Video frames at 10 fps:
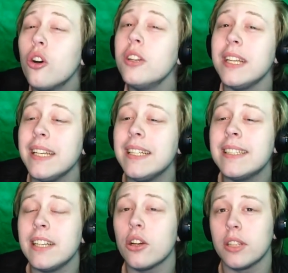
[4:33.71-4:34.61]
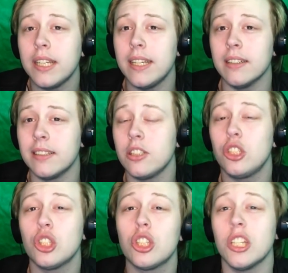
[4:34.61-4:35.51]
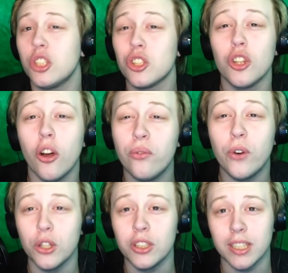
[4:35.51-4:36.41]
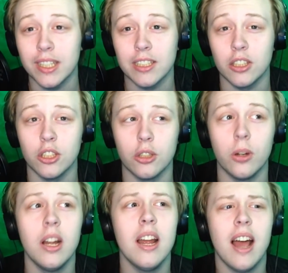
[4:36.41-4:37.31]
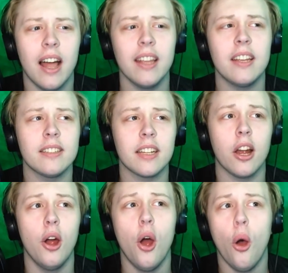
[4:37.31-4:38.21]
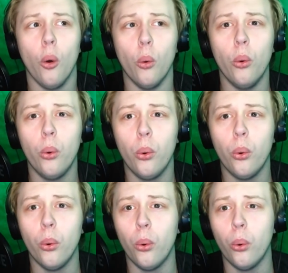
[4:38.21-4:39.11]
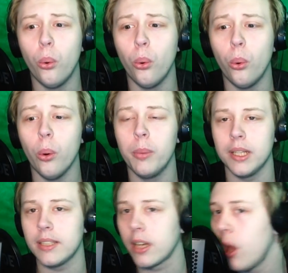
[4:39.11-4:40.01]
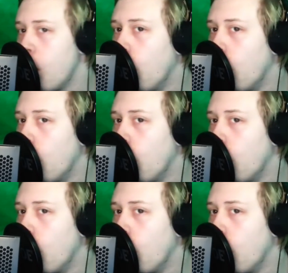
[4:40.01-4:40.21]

uneasy on the ears. It's just not fun to listen to. I think it's like a ooh, but it's like